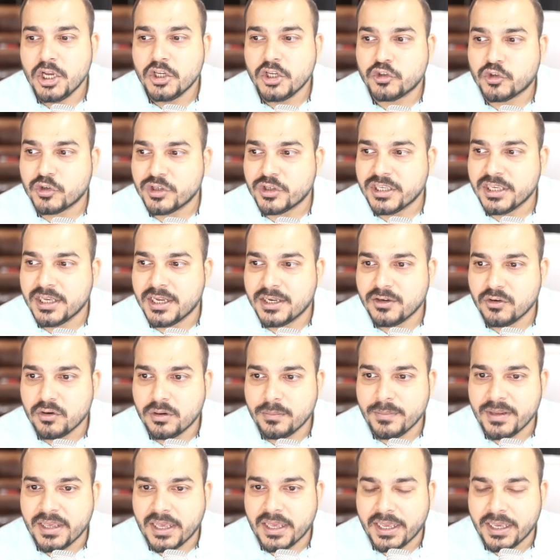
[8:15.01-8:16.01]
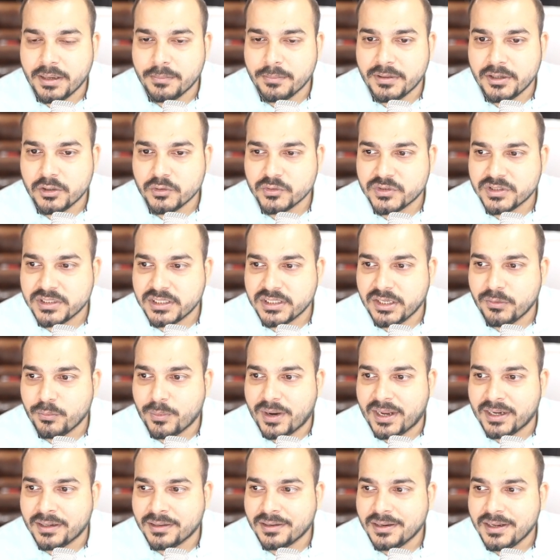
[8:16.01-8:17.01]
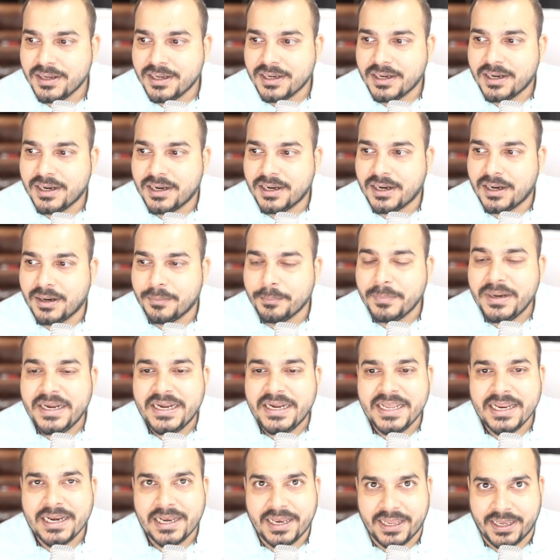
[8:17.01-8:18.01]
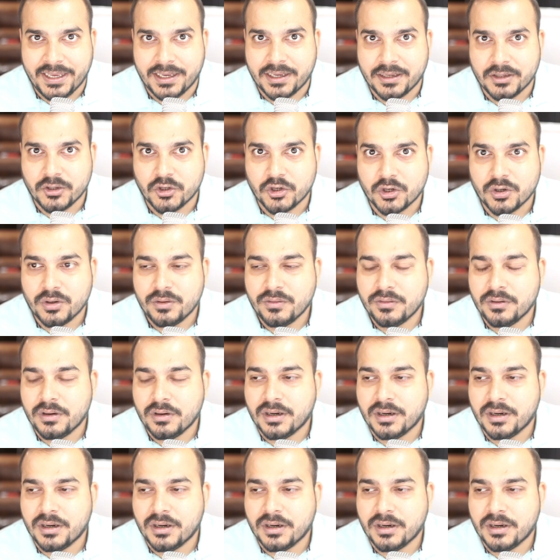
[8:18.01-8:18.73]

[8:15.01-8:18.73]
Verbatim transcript: So here you'll be able to see one uh, meeting link, you know,